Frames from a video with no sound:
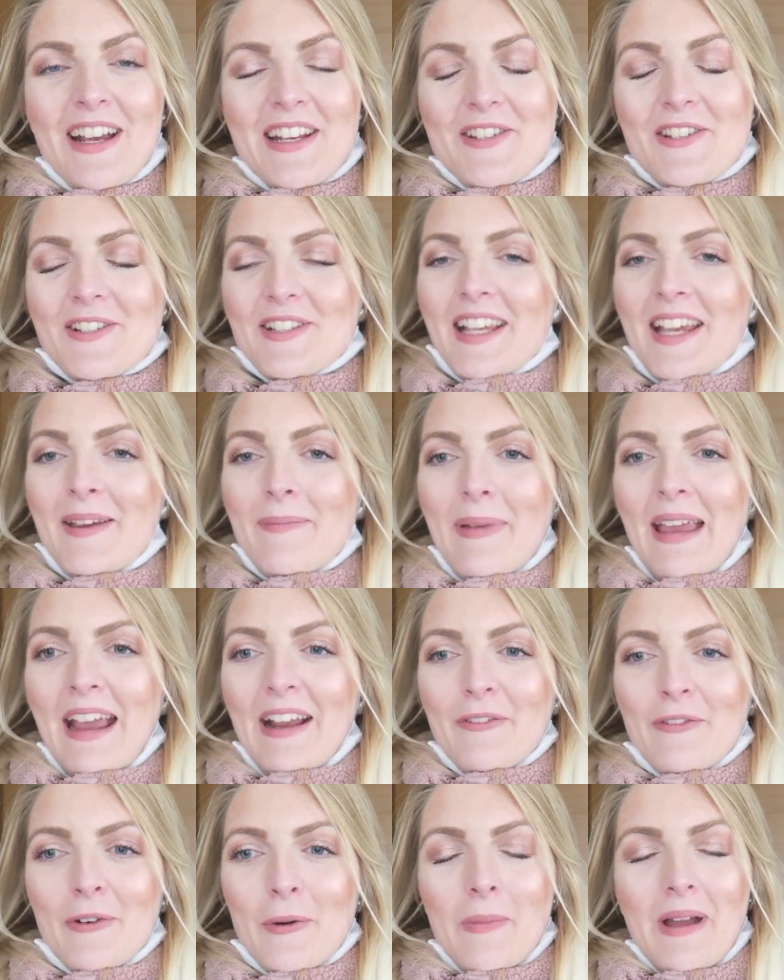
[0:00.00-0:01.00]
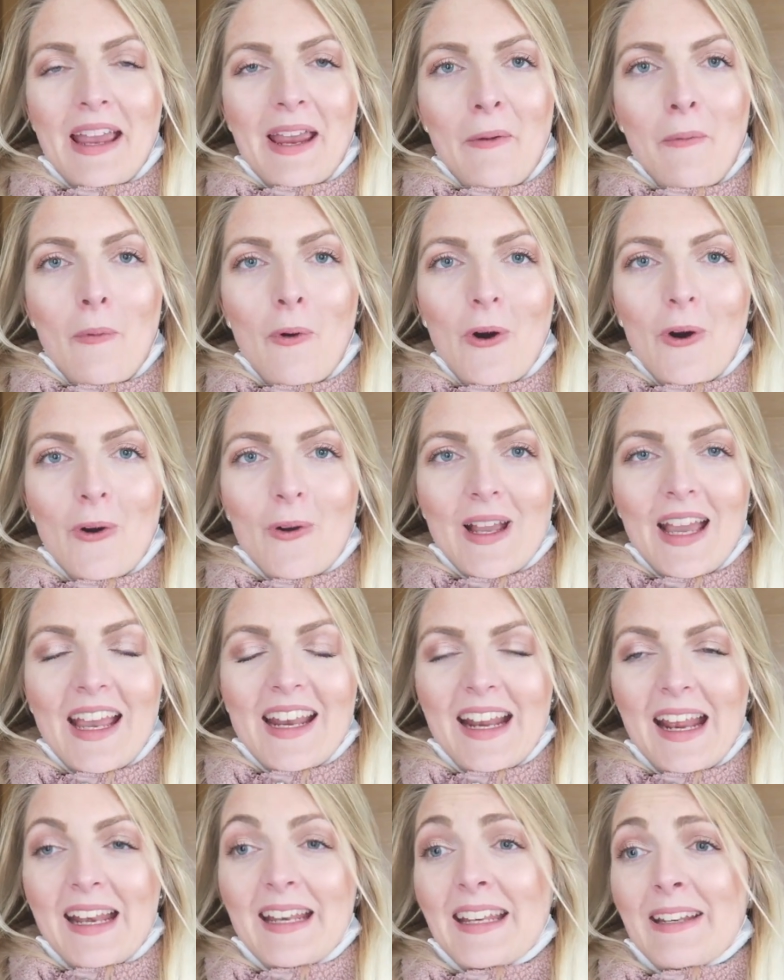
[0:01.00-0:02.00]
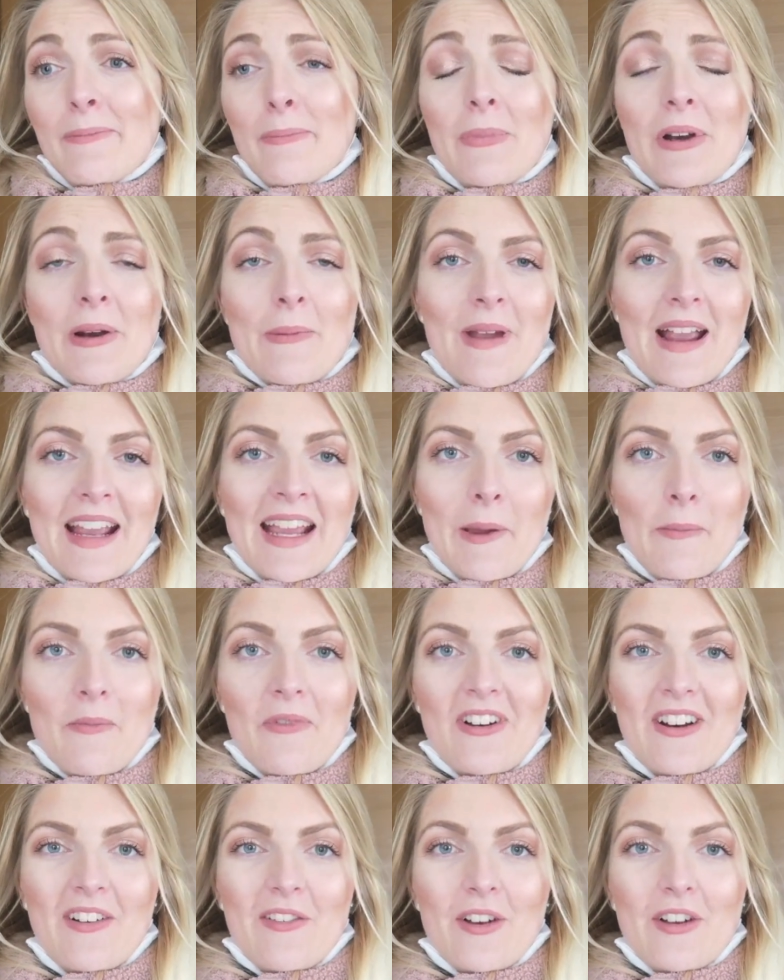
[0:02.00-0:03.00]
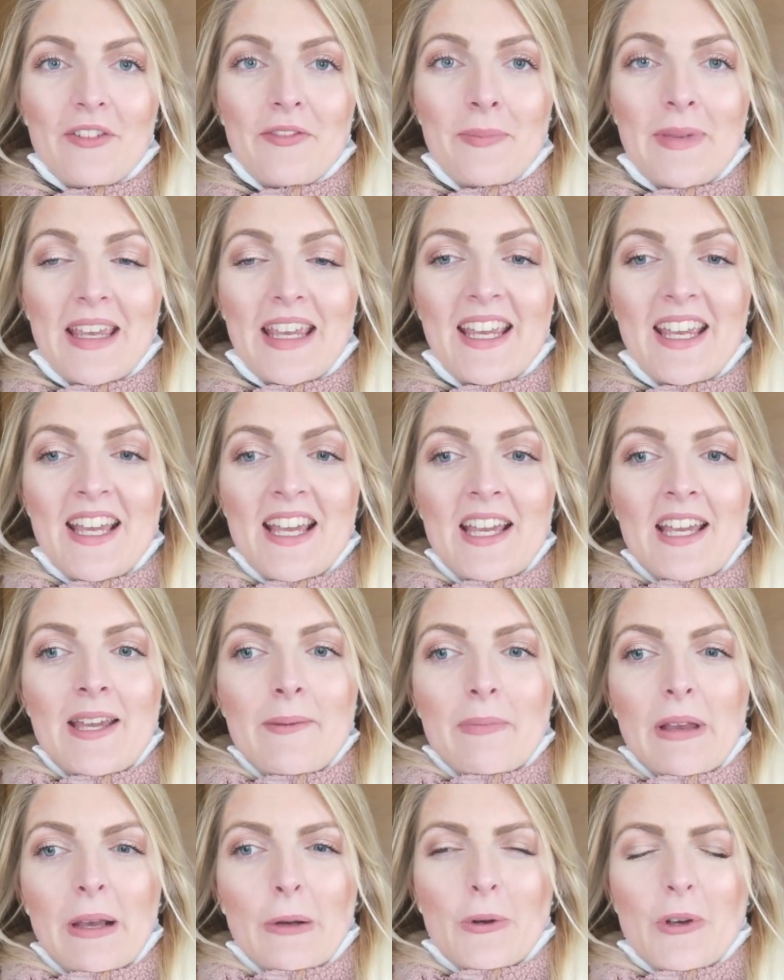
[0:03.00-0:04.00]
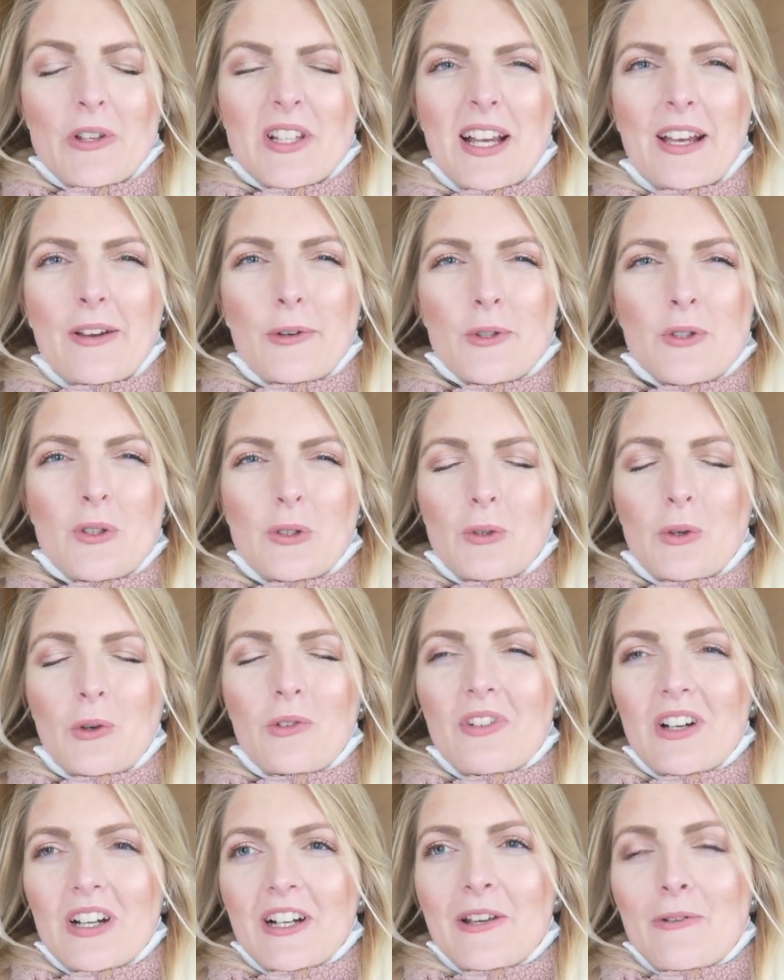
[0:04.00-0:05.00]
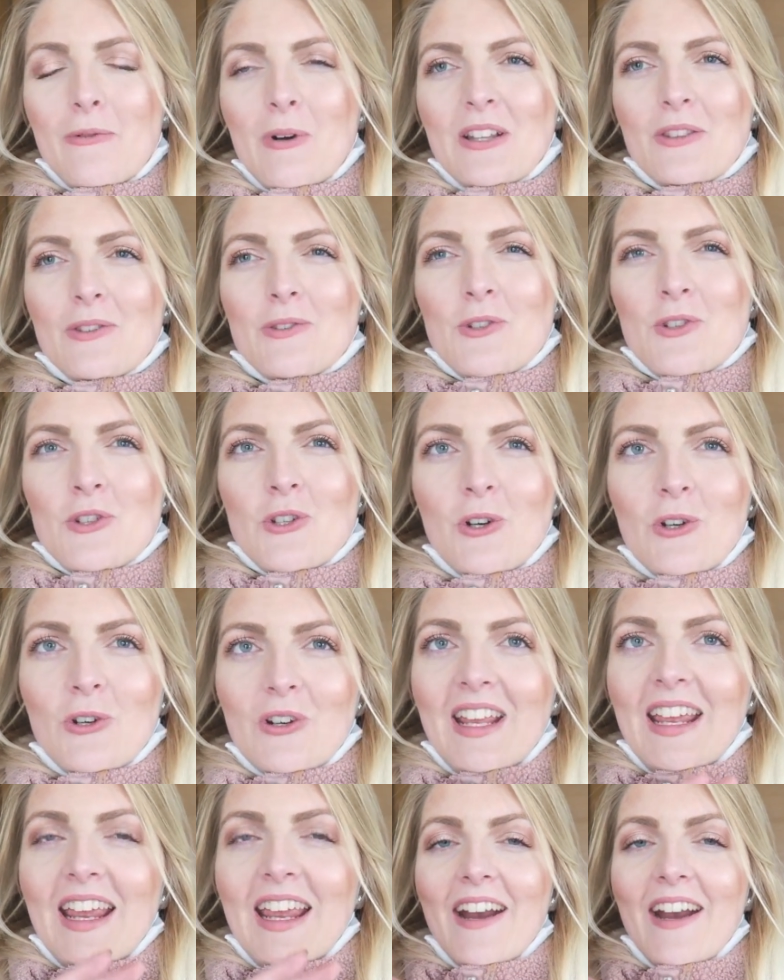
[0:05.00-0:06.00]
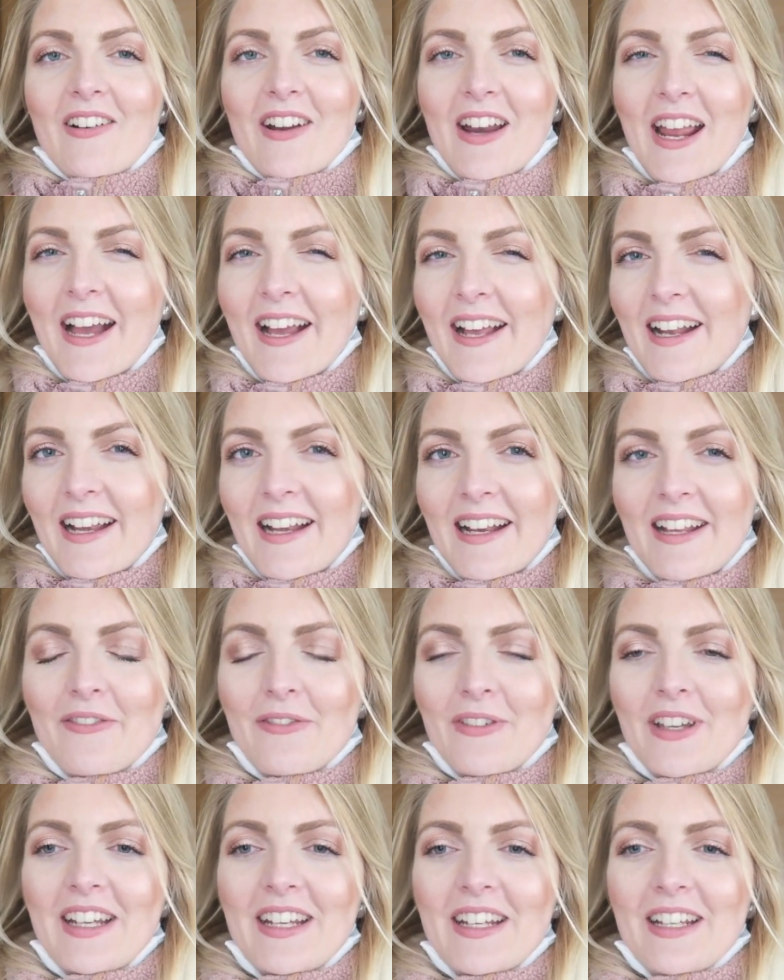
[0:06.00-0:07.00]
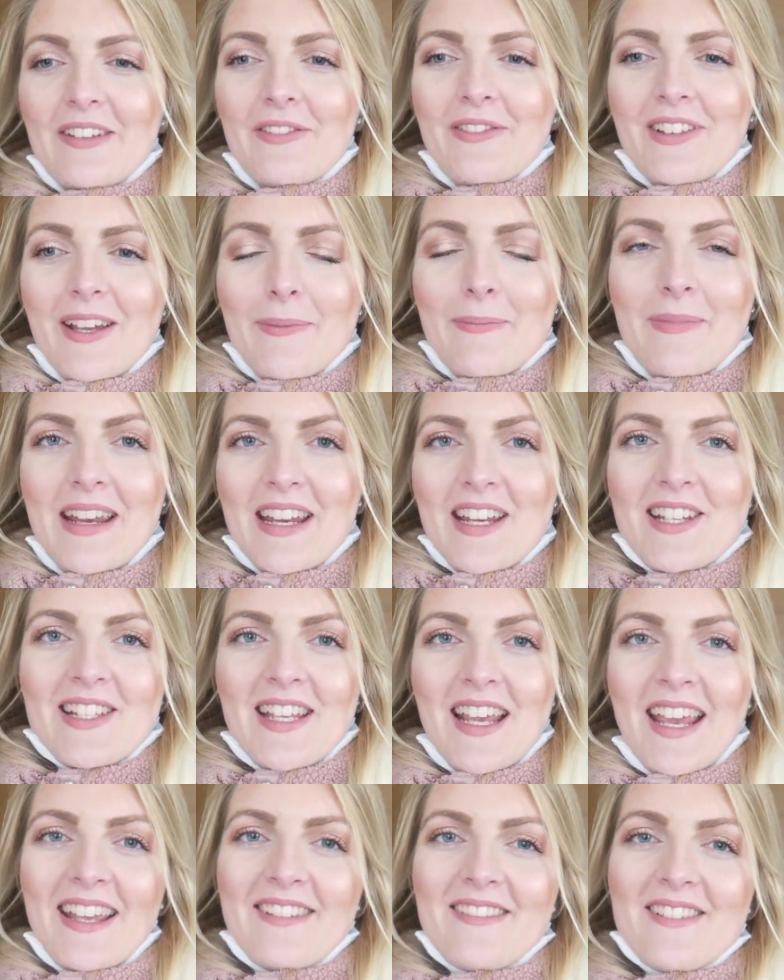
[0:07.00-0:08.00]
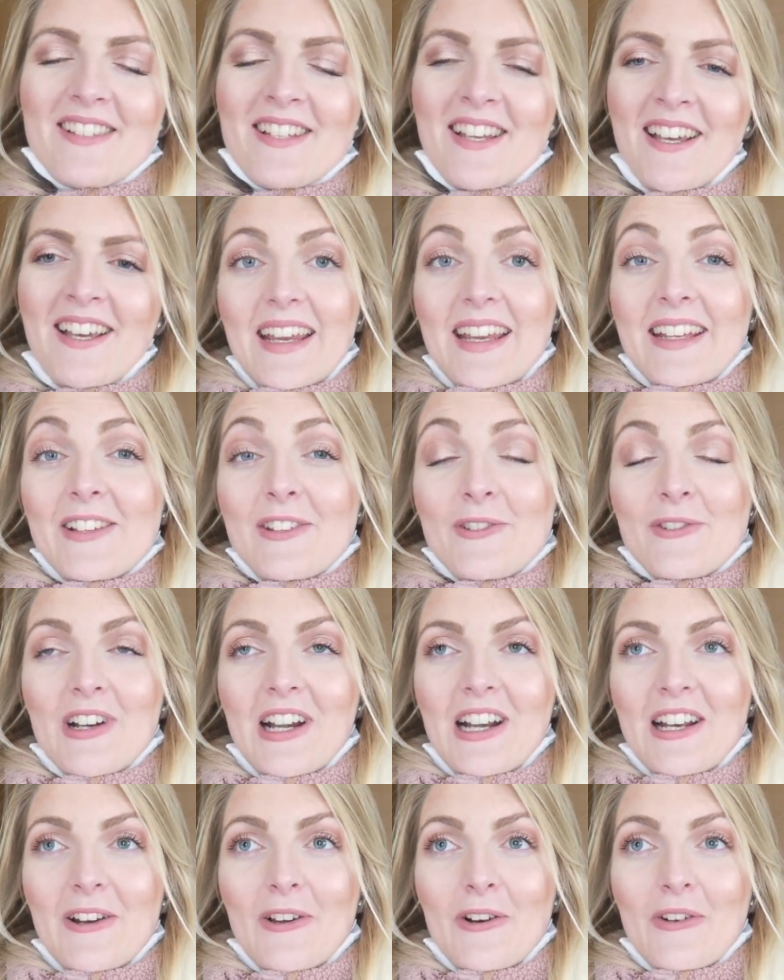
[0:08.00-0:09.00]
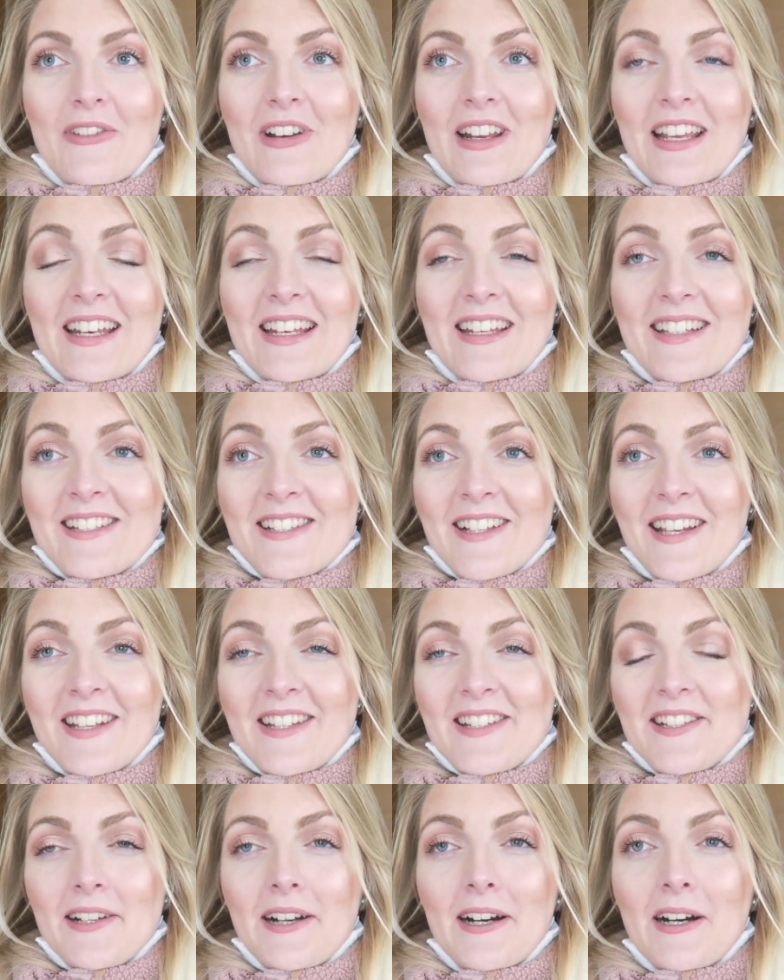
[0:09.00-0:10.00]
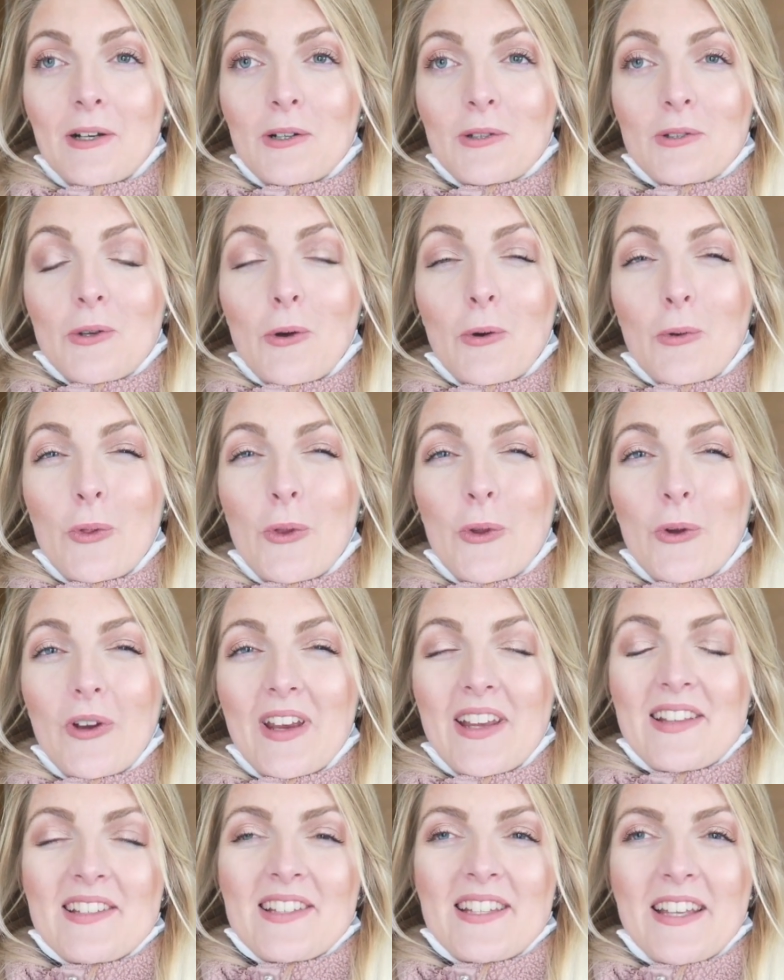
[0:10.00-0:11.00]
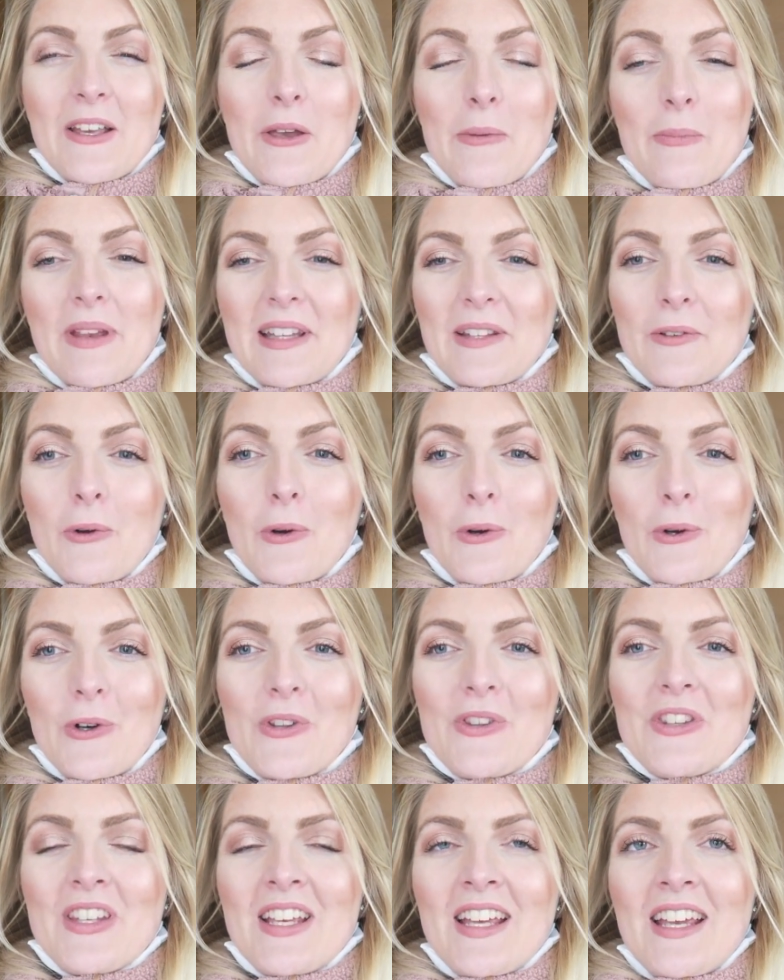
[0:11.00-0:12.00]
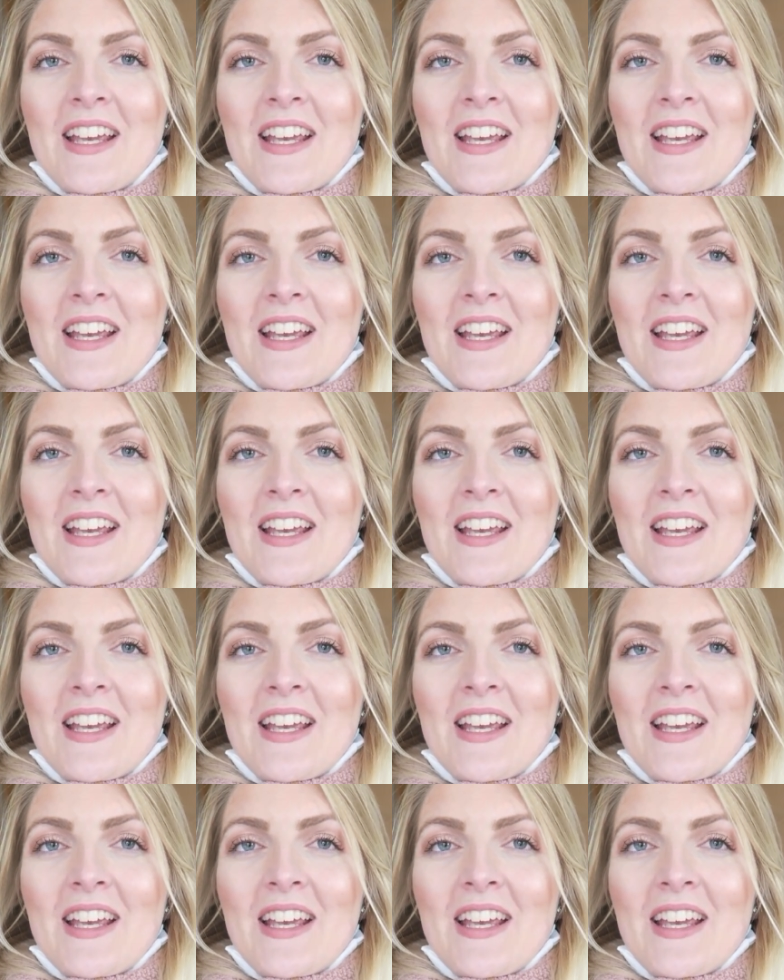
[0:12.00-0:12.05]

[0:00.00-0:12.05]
I just came back from a walk and I didn't bring my camera with me because I also don't really want to show area I live in, if that makes sense. It is really lovely, the sun is out, although it's still a bit cold.